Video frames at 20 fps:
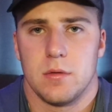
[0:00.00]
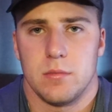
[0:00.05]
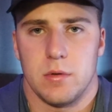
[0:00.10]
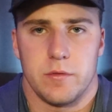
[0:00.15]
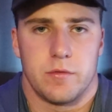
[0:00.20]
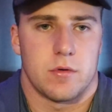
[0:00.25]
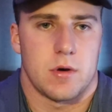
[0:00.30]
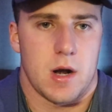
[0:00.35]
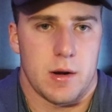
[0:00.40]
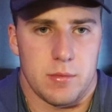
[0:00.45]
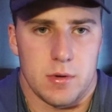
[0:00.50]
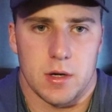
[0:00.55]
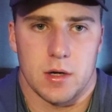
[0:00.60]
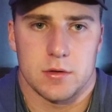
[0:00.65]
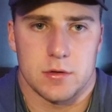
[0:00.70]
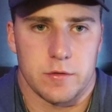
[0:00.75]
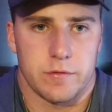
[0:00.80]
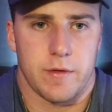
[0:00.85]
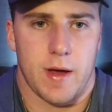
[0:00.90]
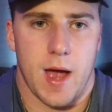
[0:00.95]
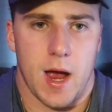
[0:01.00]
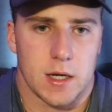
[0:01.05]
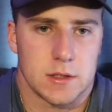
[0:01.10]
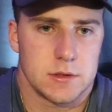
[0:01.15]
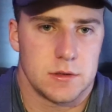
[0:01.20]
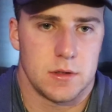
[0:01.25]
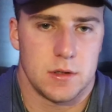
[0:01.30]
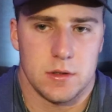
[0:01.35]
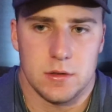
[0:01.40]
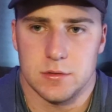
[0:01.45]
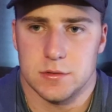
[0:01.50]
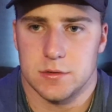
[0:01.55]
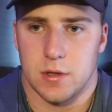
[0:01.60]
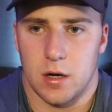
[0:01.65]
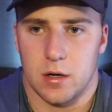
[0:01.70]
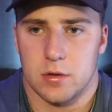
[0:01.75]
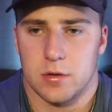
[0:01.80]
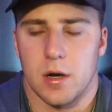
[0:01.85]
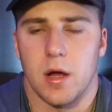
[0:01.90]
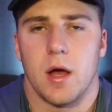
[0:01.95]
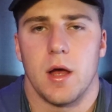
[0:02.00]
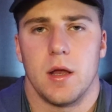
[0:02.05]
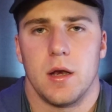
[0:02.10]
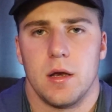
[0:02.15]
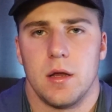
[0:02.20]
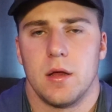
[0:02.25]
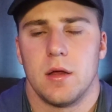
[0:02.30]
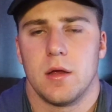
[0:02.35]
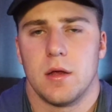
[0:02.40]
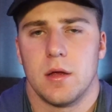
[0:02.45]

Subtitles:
before I bring up the facts and then you start crying.